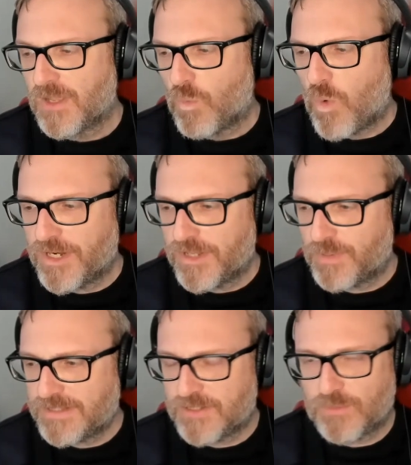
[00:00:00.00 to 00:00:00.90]
One of the
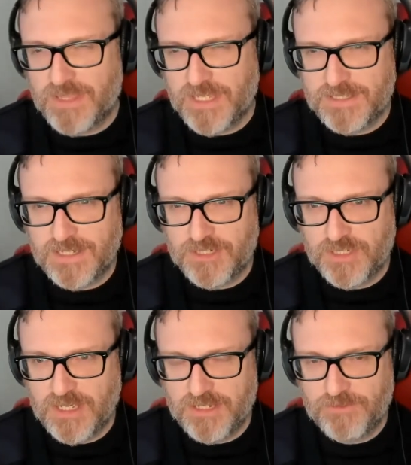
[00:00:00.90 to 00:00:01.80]
places where I think it's actually
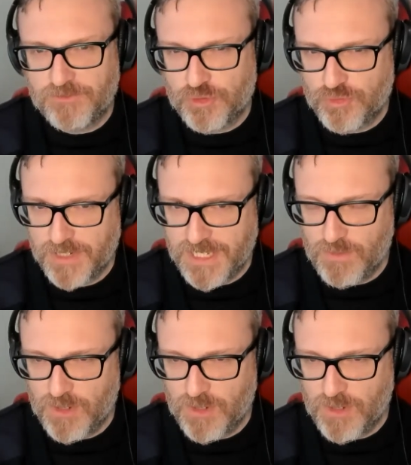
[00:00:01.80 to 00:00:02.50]
kind of tricky,